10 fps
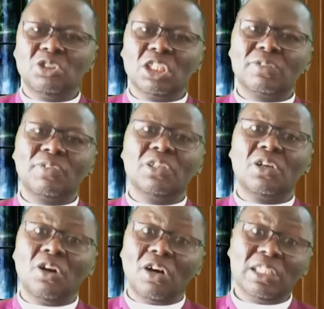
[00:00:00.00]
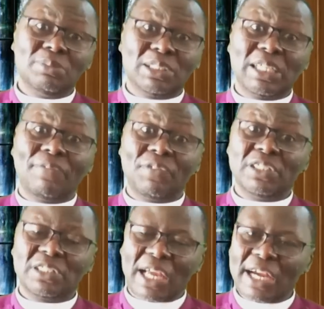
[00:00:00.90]
you just feel God himself
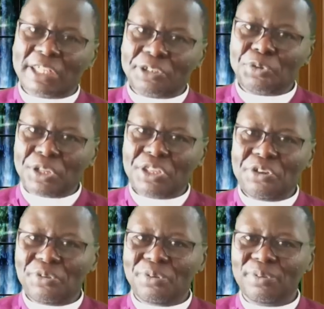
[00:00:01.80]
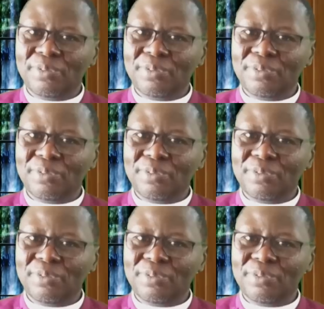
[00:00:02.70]
is angry with you.